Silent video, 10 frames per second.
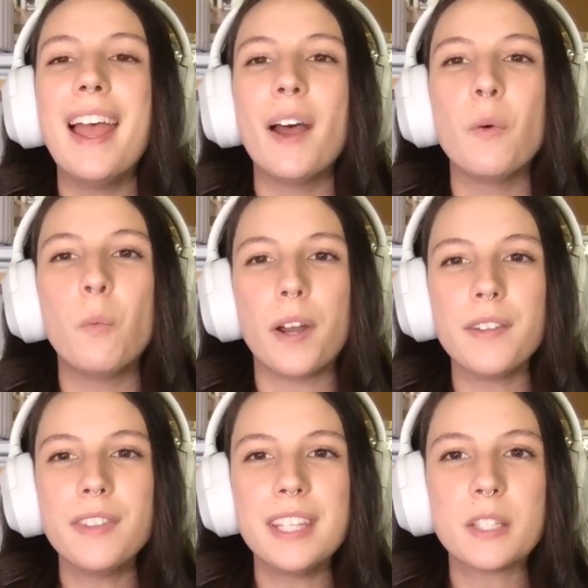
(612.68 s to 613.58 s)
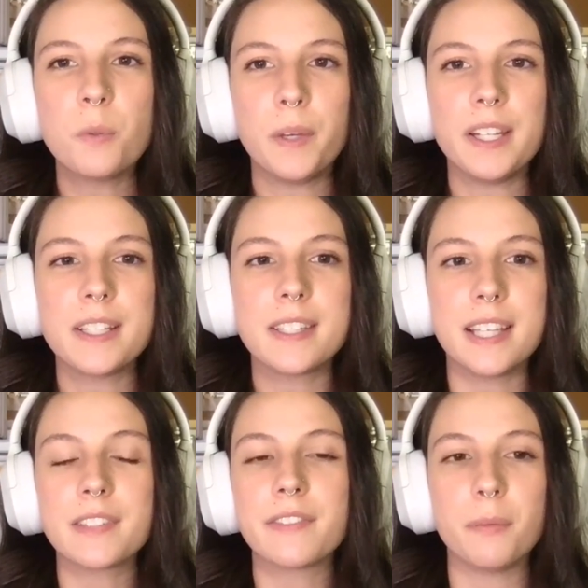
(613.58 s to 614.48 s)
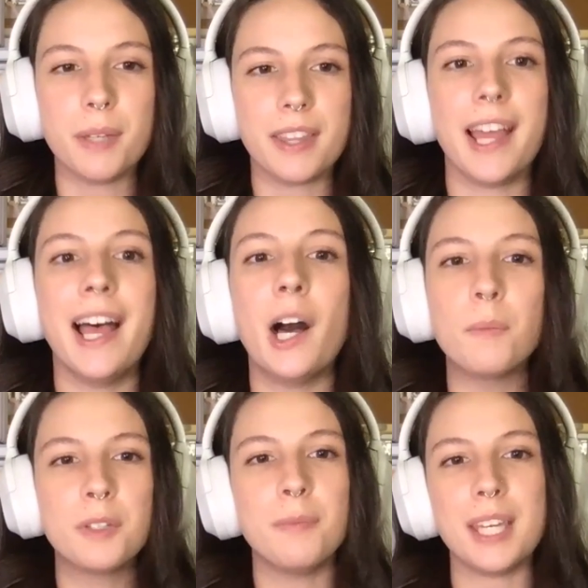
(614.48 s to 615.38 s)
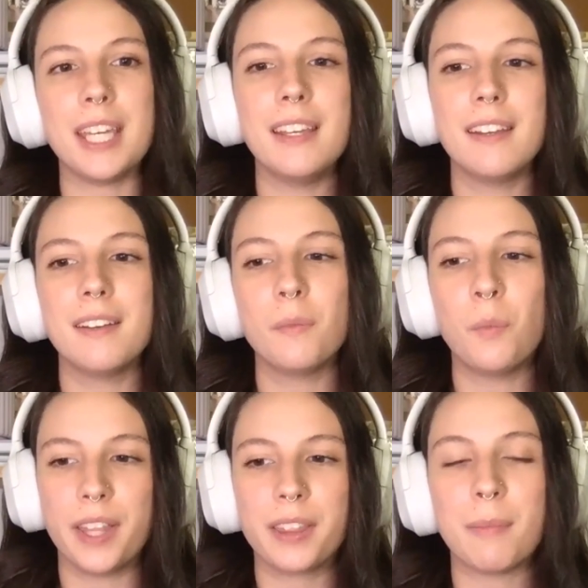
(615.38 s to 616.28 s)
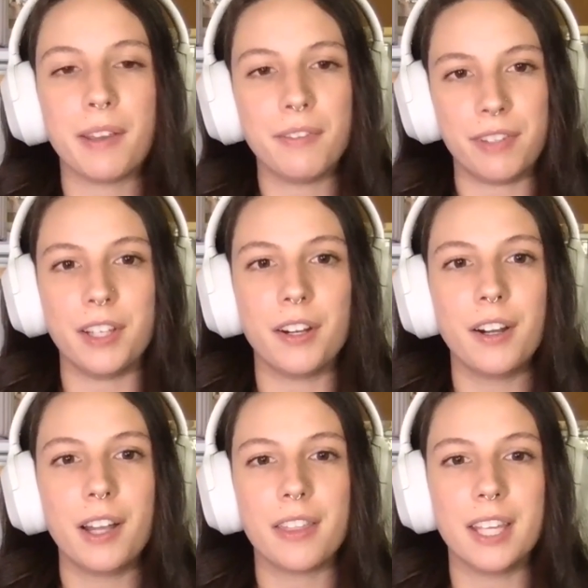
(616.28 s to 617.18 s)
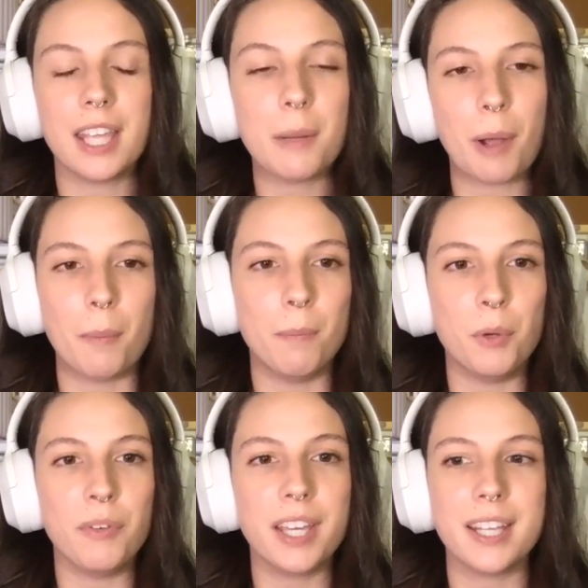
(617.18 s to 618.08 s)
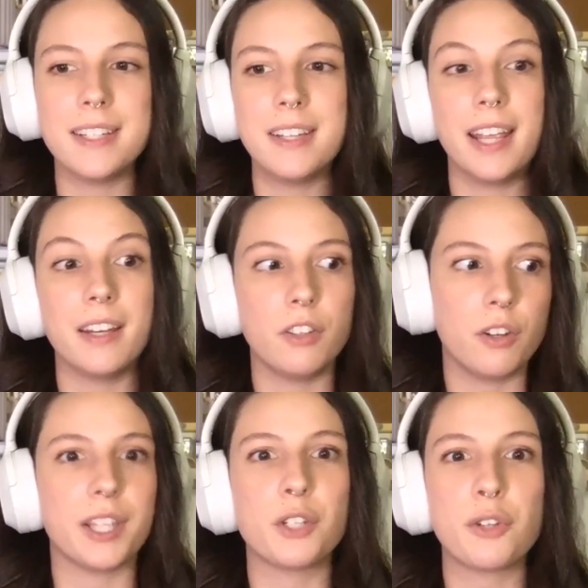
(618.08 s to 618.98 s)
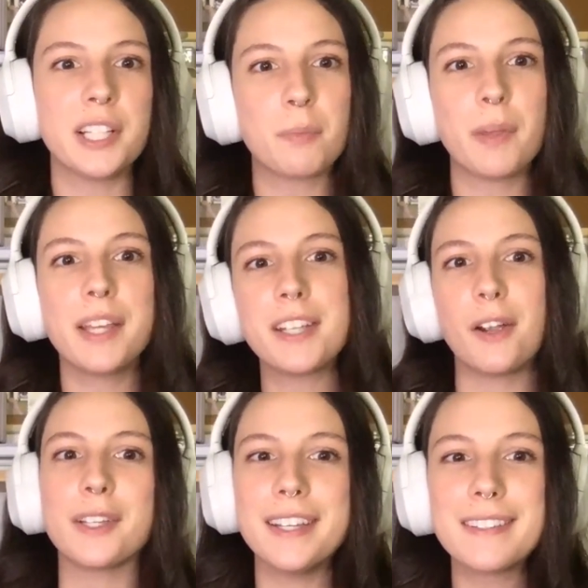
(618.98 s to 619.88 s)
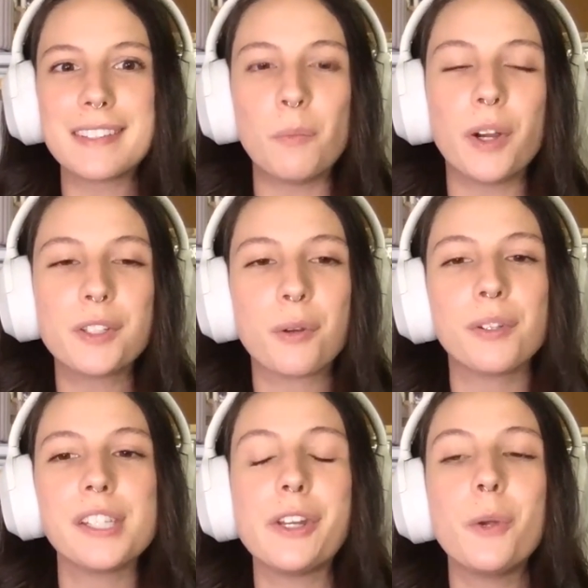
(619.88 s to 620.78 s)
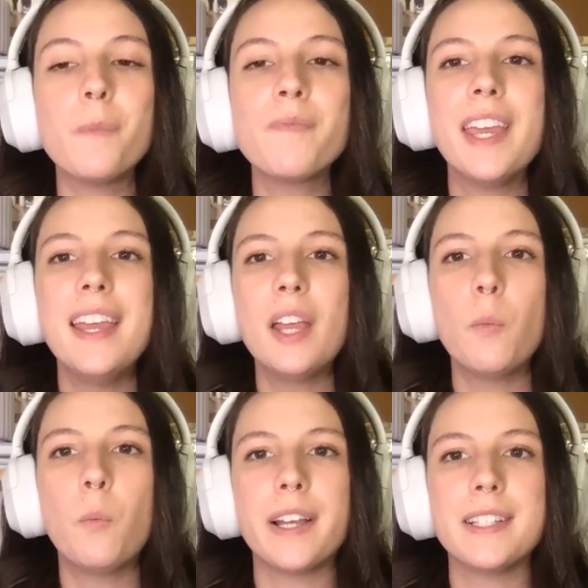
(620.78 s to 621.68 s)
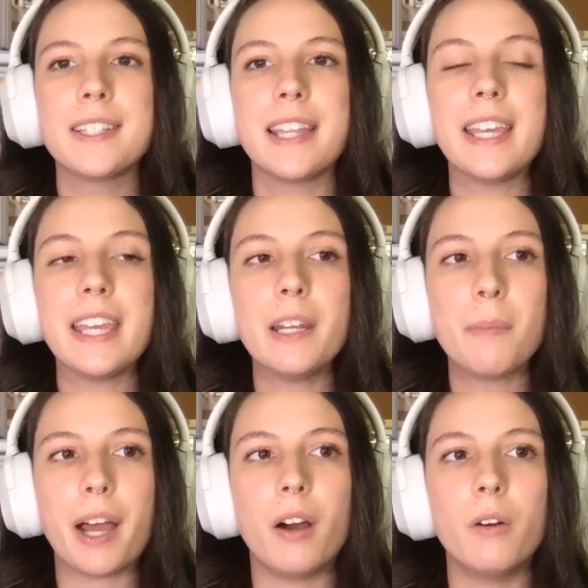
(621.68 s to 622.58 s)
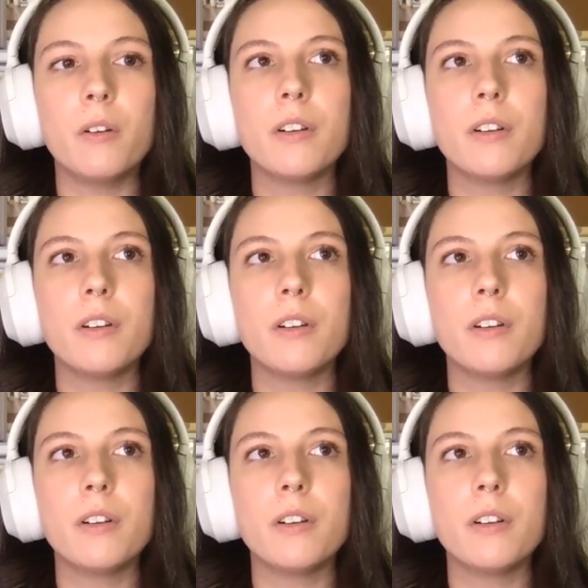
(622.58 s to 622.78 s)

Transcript: One of the sweetest things for me that helped me with my fear, thinking about moving and like transplanting our kids somewhere totally new, was thinking about